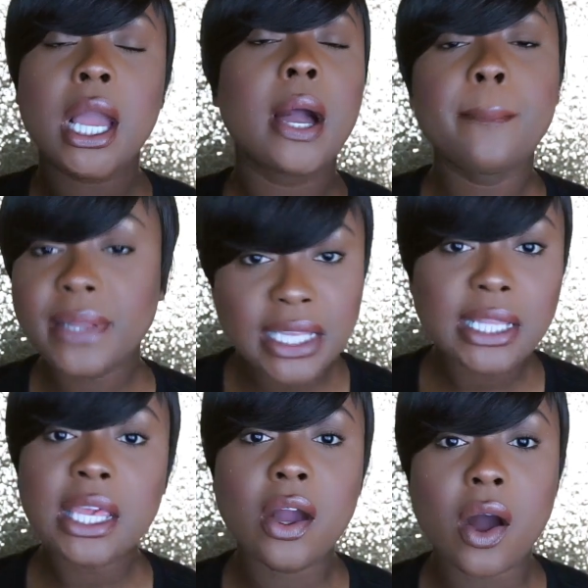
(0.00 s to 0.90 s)

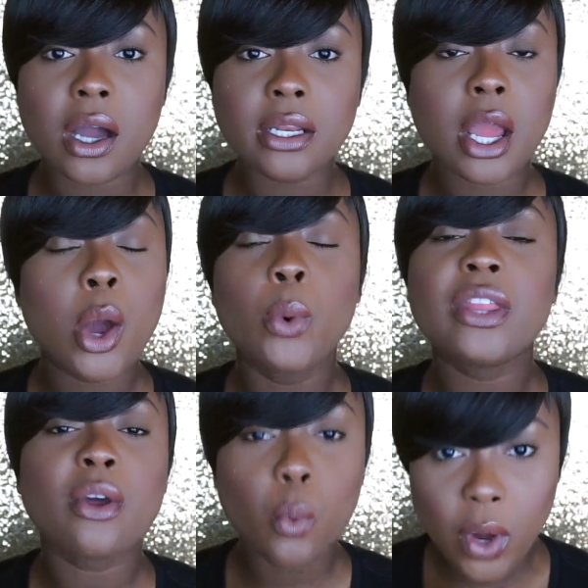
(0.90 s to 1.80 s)
completely gone
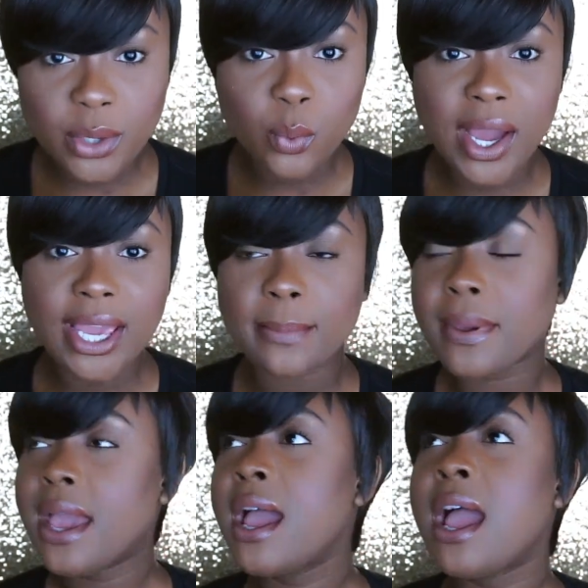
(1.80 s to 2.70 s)
with one wipe
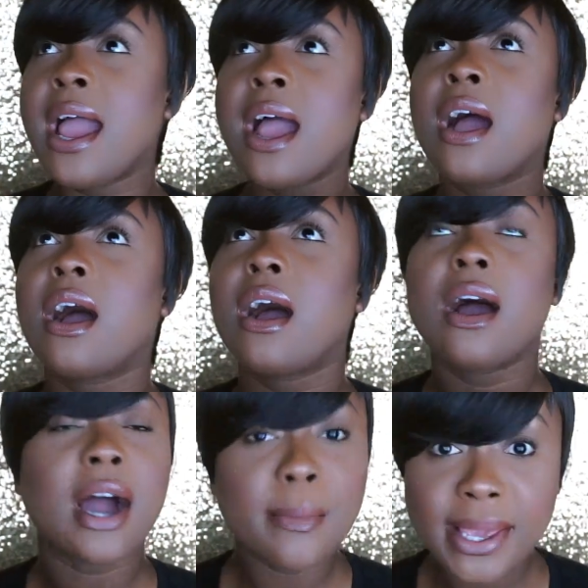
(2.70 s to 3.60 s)

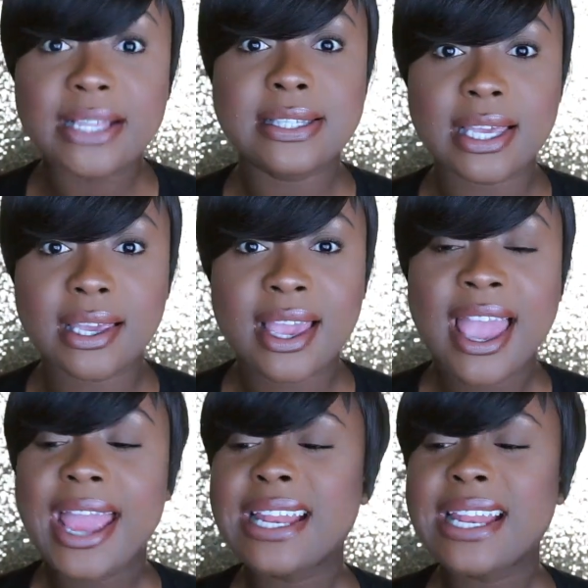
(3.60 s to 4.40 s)
amazing.